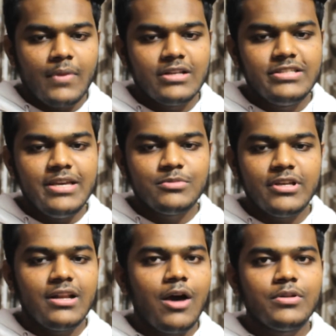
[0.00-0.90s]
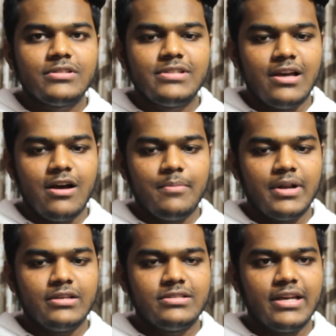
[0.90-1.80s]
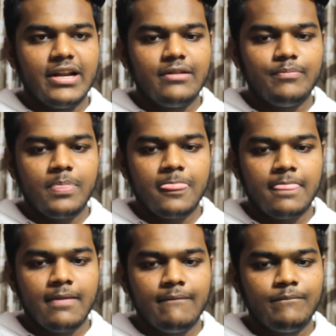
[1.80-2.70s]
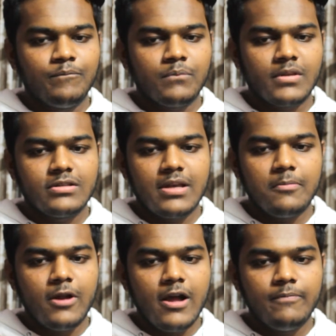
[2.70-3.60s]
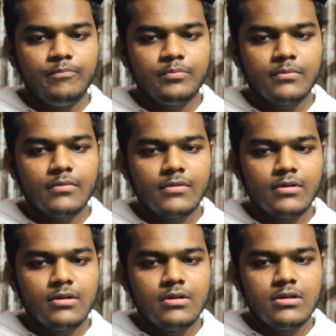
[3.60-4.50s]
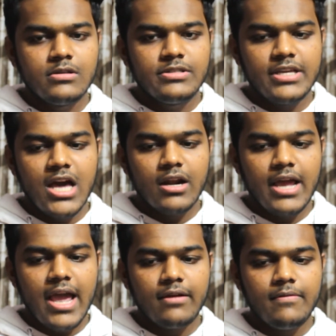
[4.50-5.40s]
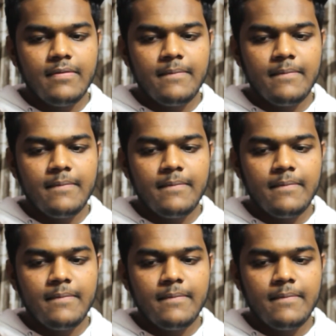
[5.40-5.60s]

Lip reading: It seems he loves a cigar, man, like cigarette. SAMRA. Cigar gang.